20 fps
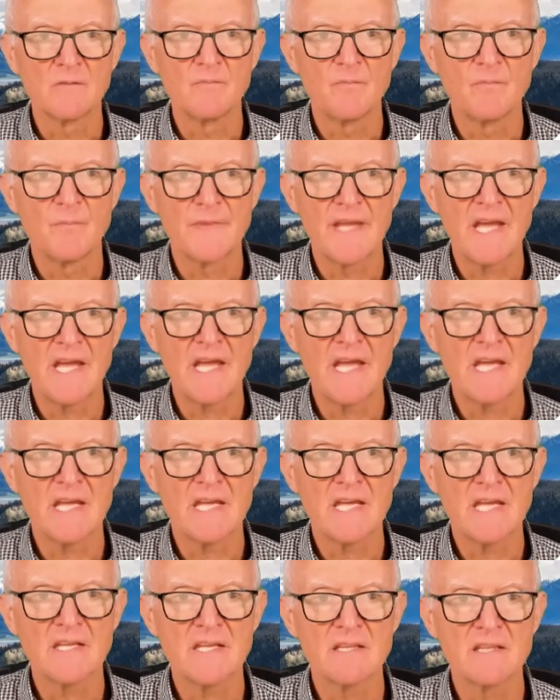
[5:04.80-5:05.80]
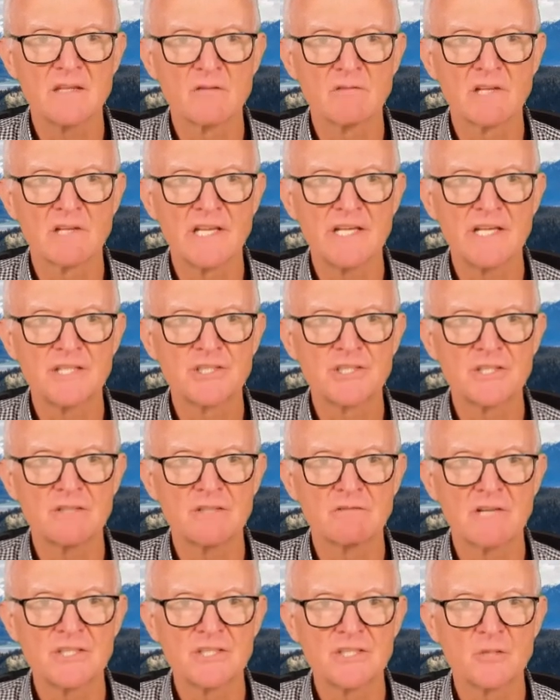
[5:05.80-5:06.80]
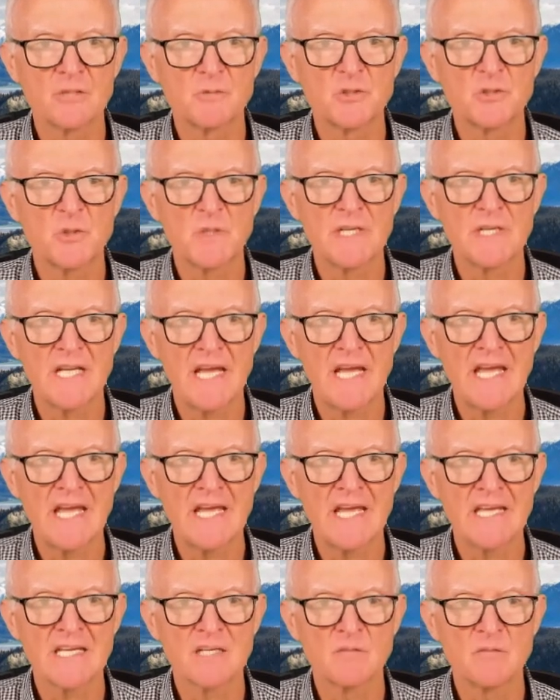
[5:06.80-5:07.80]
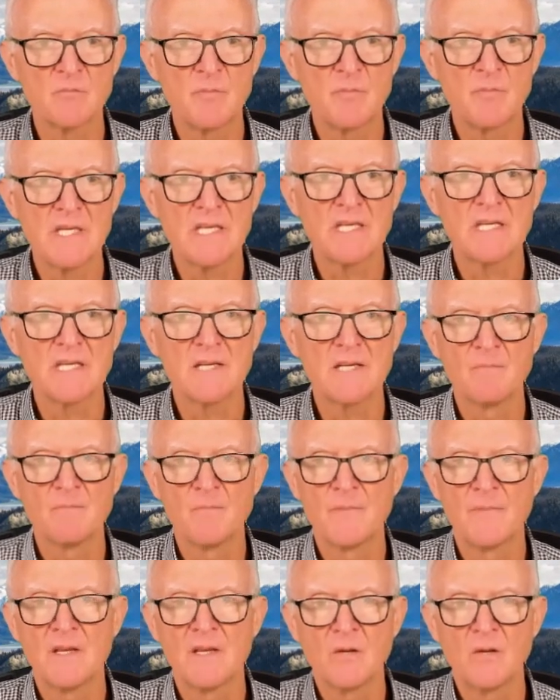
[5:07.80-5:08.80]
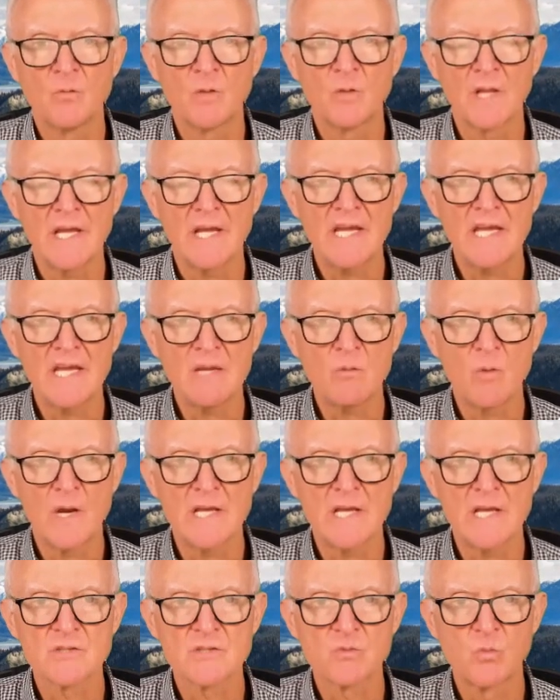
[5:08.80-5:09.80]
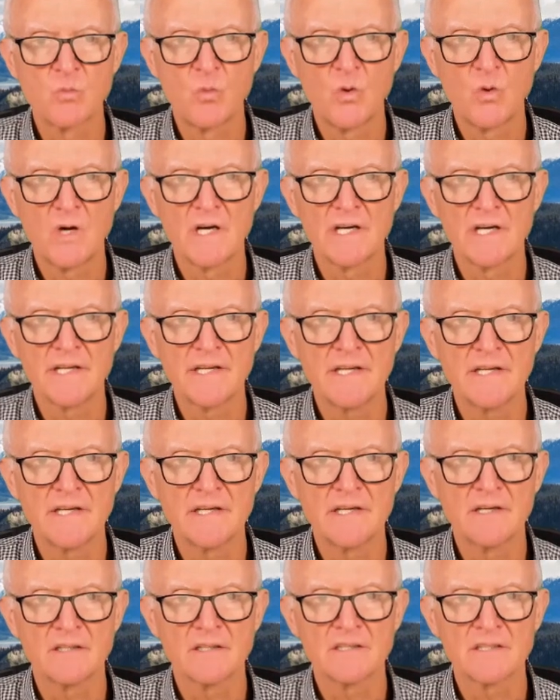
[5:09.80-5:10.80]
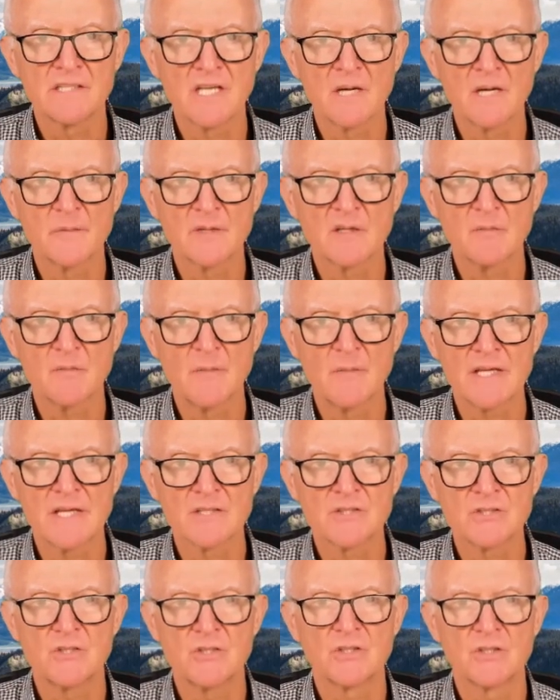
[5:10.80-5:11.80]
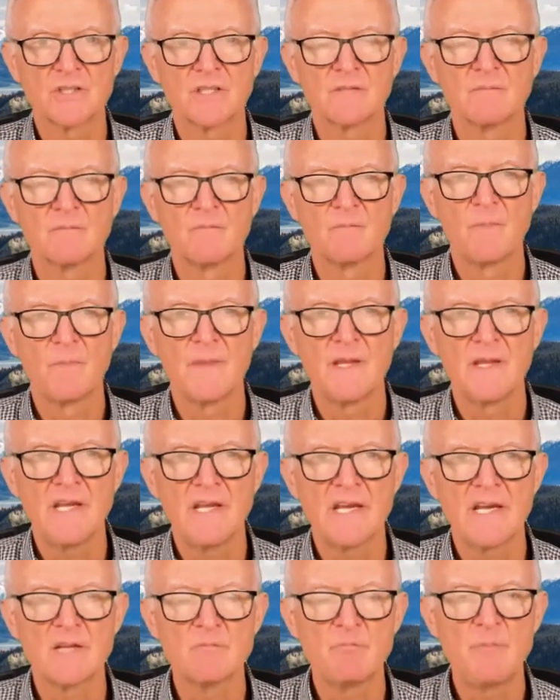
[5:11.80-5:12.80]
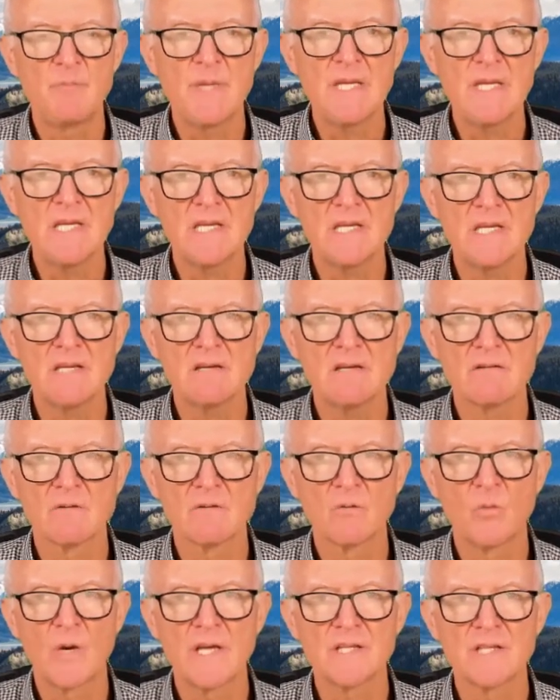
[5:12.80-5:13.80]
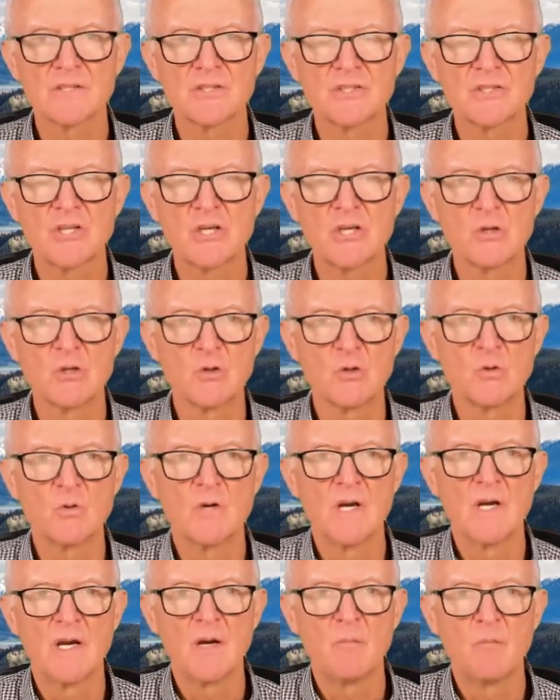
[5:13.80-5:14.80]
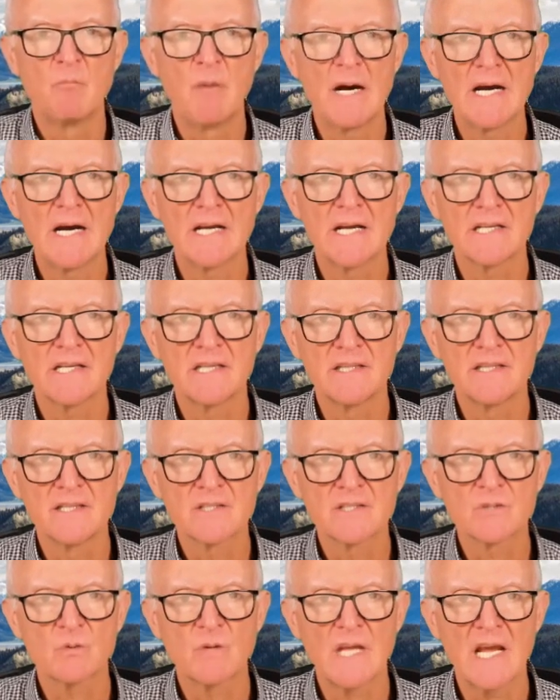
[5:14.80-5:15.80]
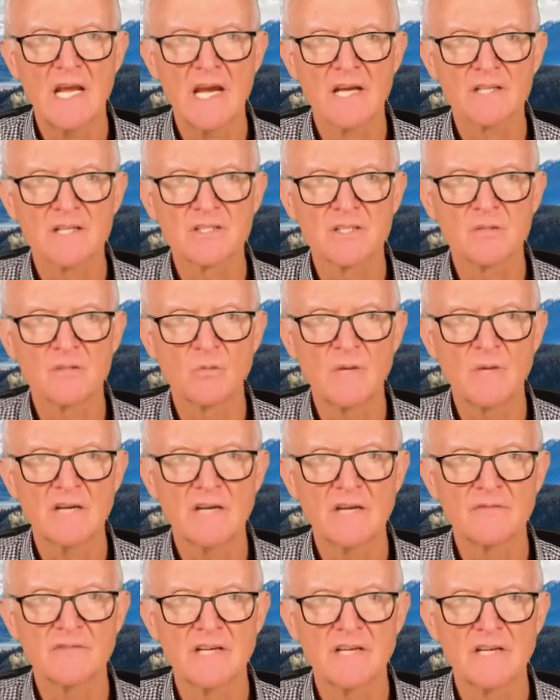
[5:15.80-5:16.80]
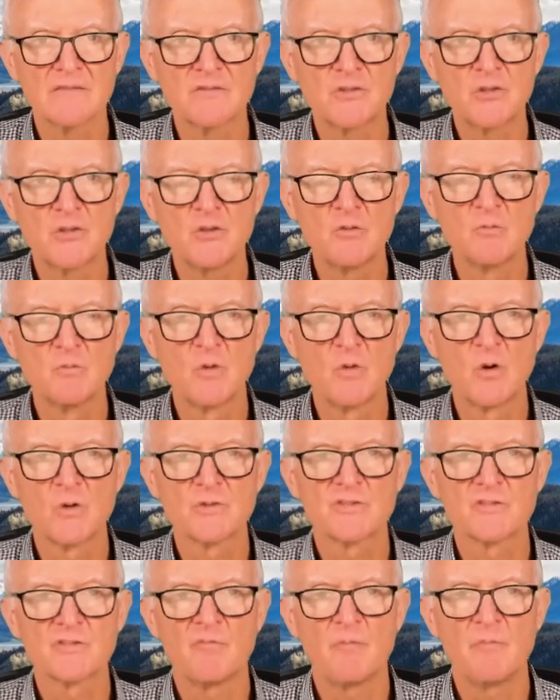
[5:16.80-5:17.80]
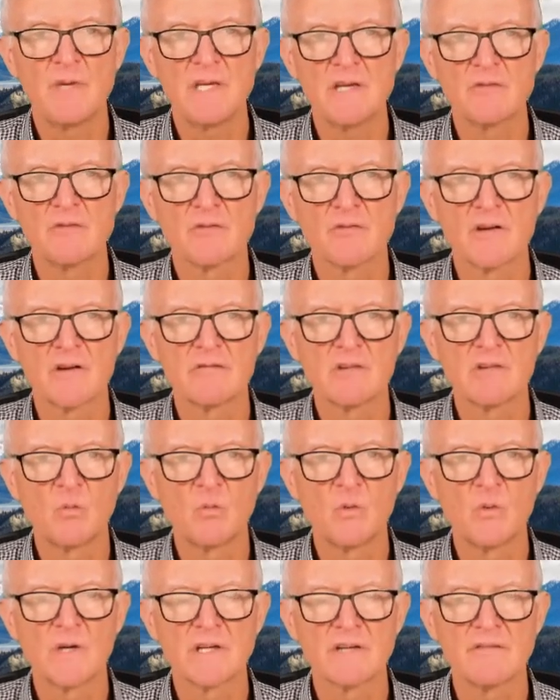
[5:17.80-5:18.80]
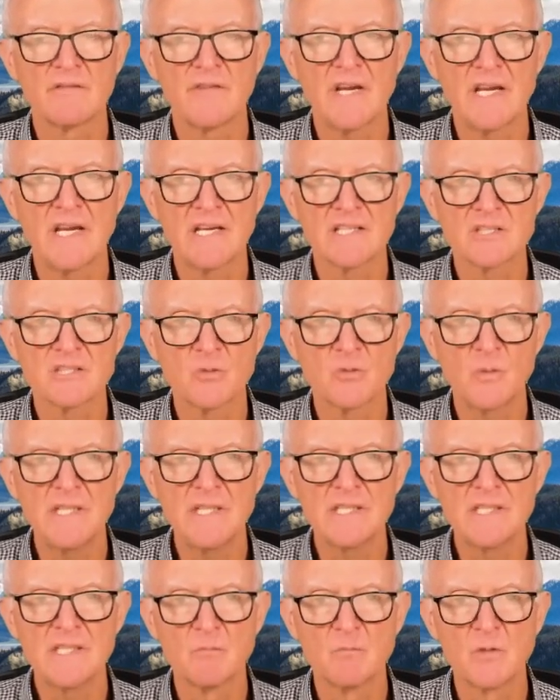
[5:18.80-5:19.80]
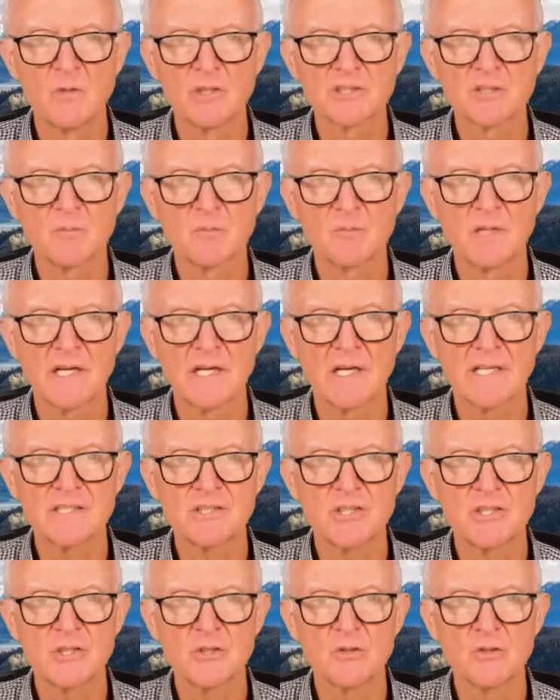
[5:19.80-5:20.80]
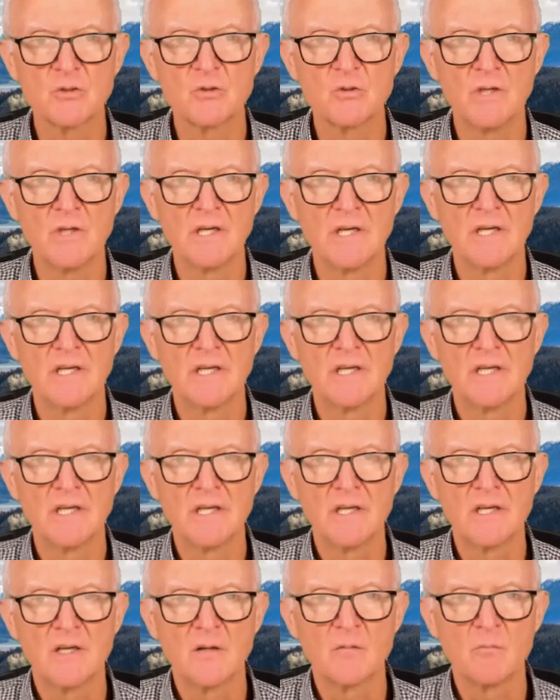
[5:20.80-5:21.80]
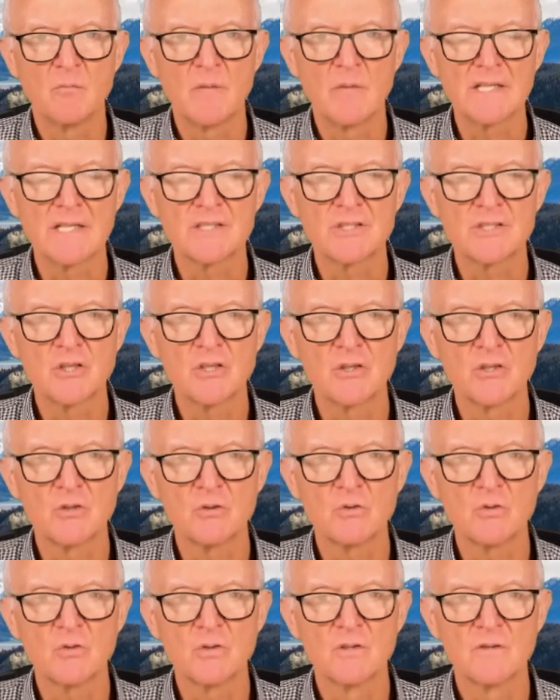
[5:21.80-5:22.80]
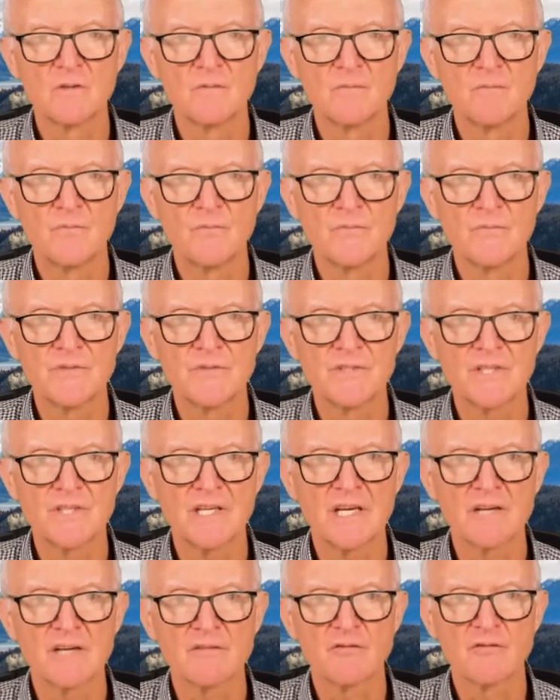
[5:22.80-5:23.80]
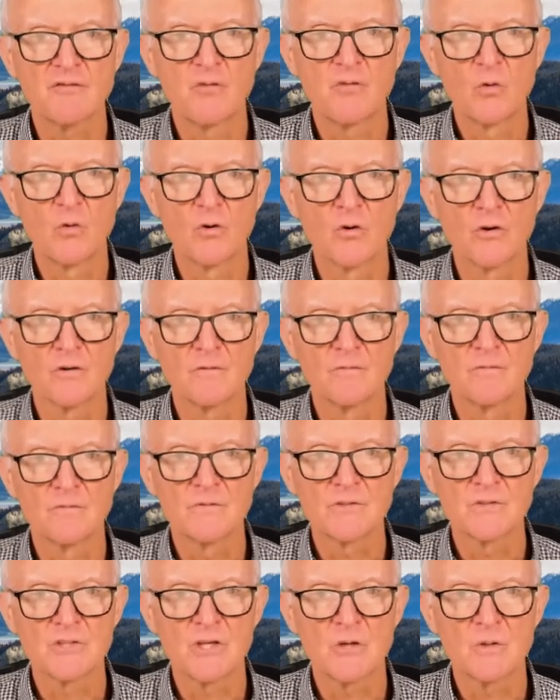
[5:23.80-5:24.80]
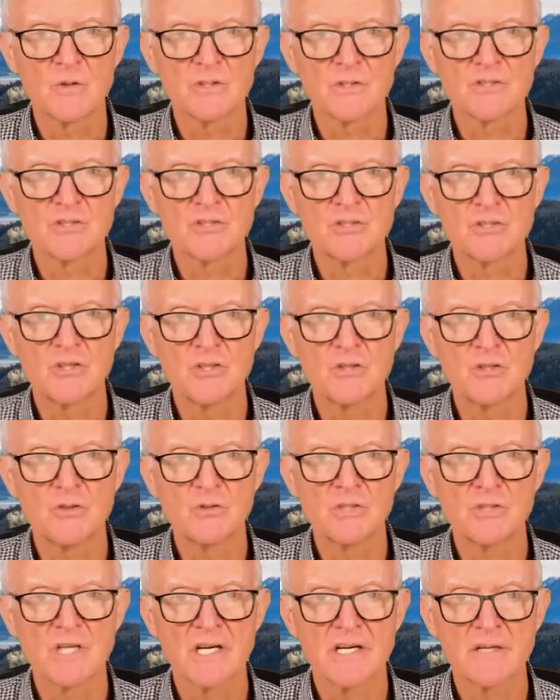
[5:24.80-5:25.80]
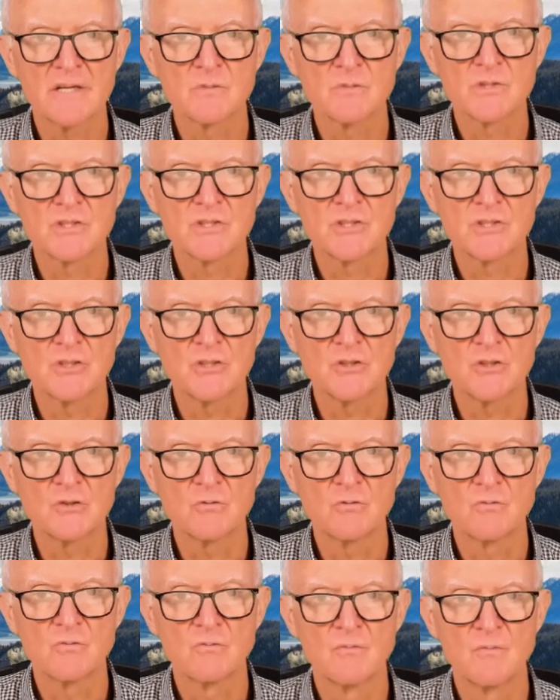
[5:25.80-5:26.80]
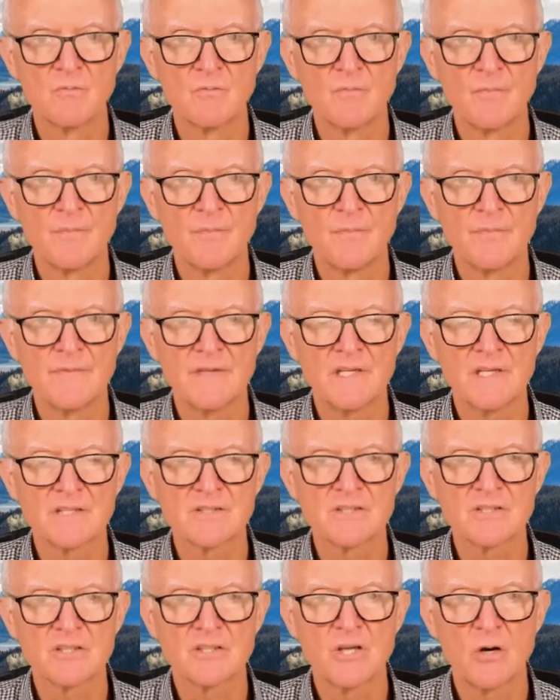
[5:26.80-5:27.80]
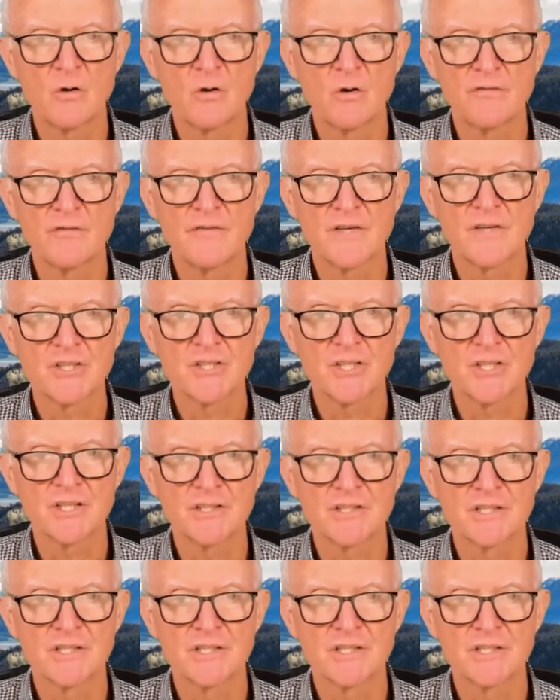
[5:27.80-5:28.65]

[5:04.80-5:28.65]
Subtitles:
the ratio between A and B, well, A weighs 1 atomic mass unit, and B weighs 2, but in this reaction, we have to have 2 moles of B for every 1 of A. So we need to multiply 2 by 2 to get 4. So it's 2 times 2. It's the coefficient